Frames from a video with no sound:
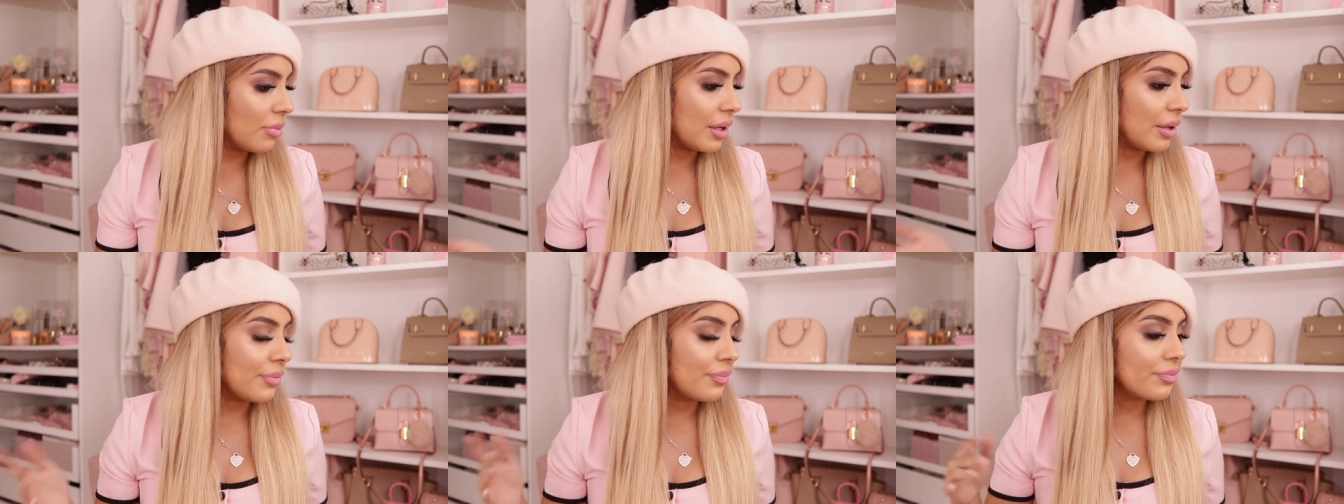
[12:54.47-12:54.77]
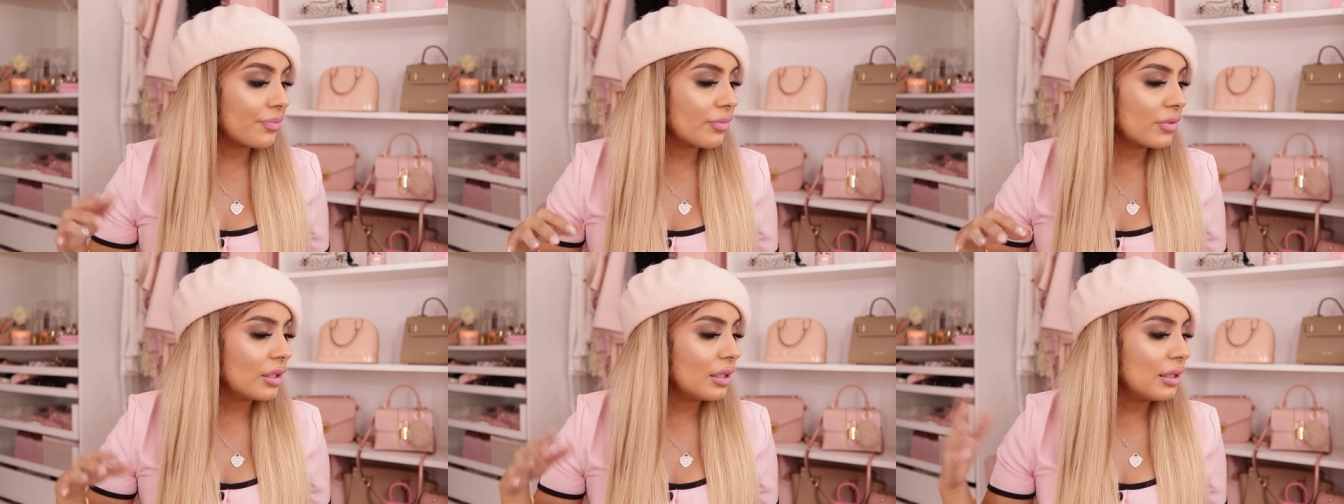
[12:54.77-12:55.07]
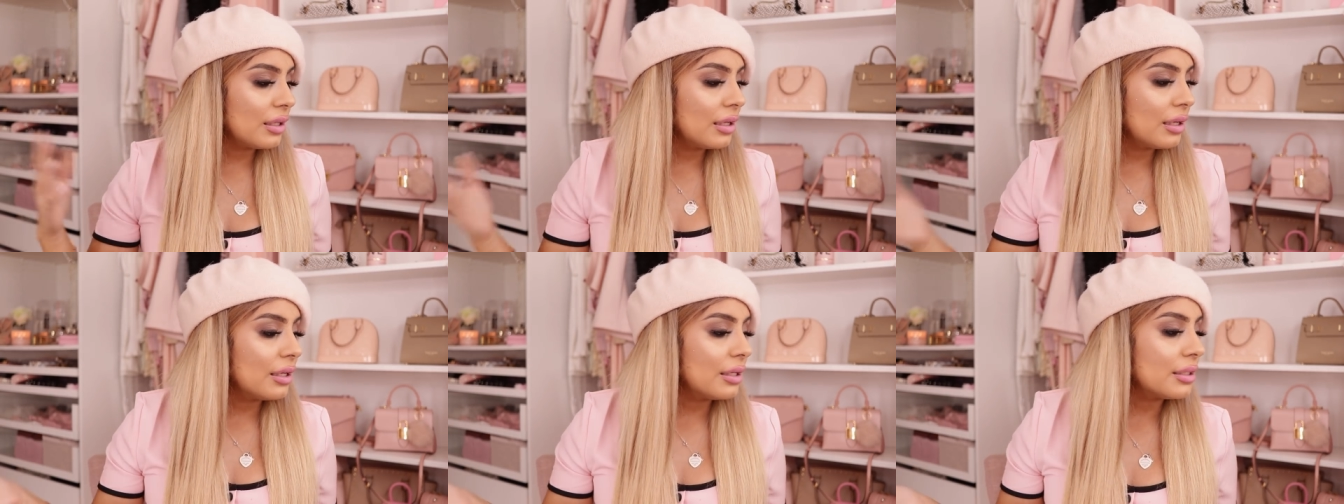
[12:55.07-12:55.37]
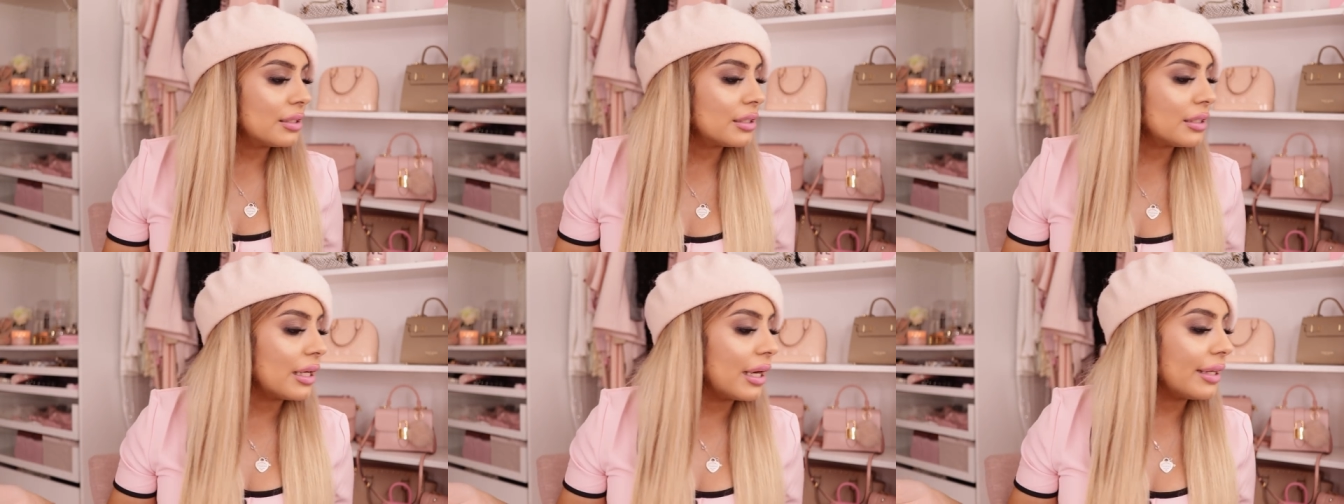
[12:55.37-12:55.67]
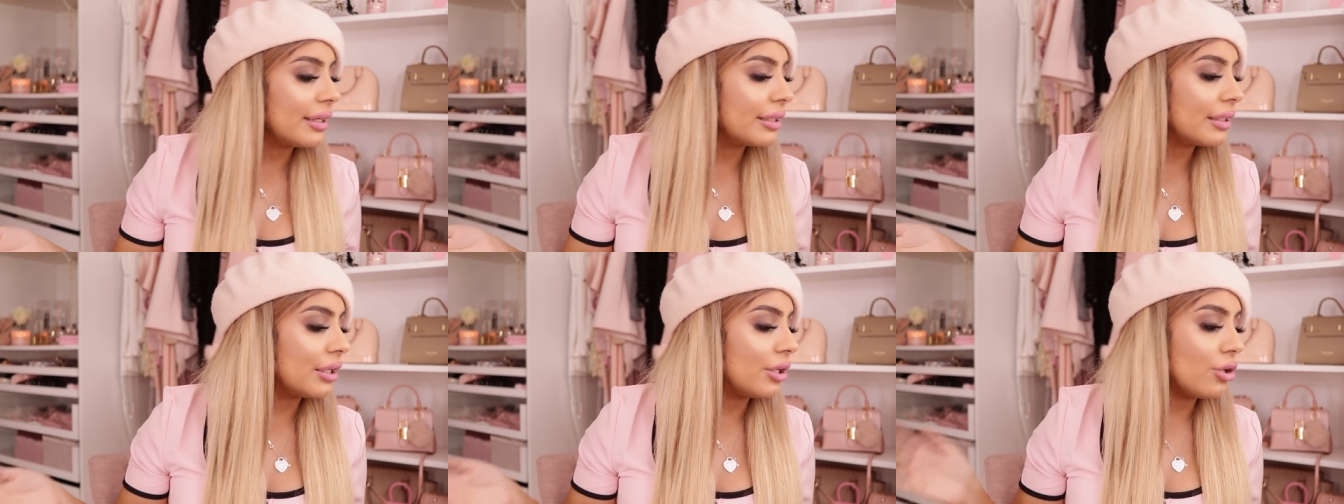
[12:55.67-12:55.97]
but see
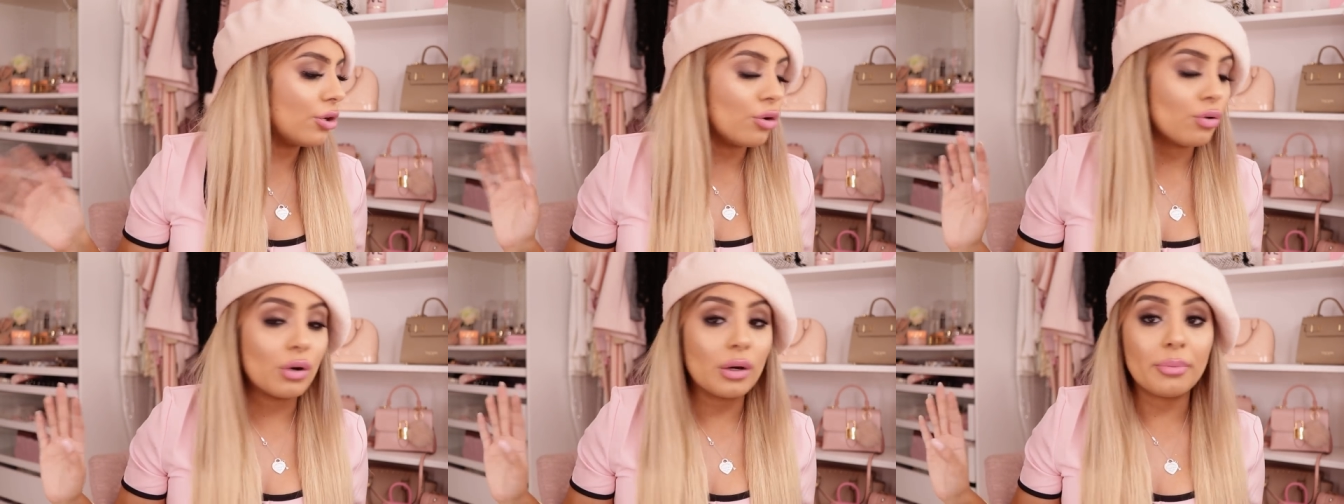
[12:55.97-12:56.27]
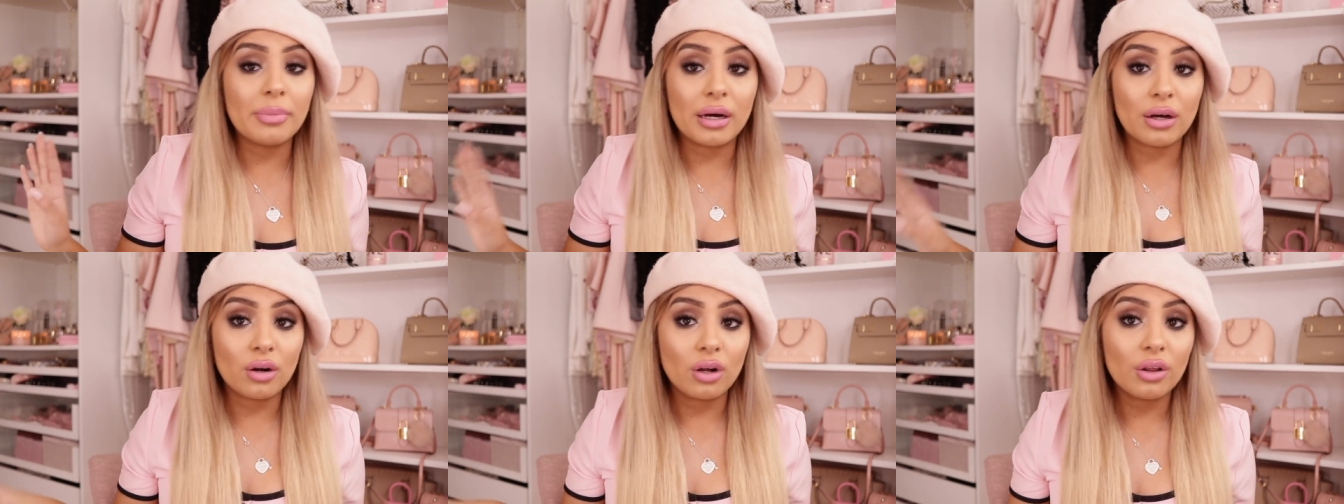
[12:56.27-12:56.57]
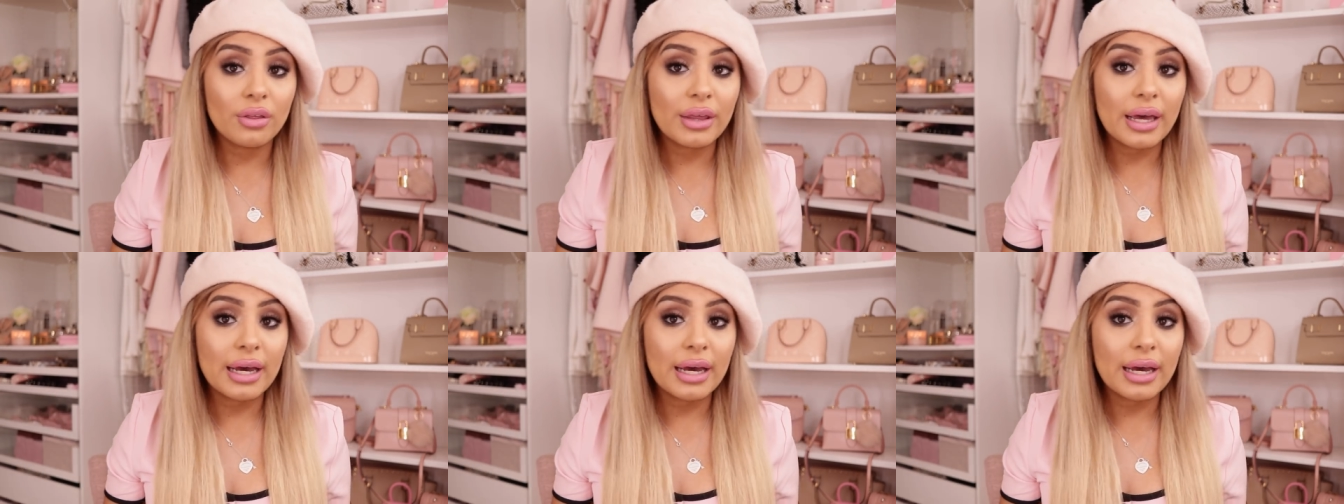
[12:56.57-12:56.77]
I didn't know about all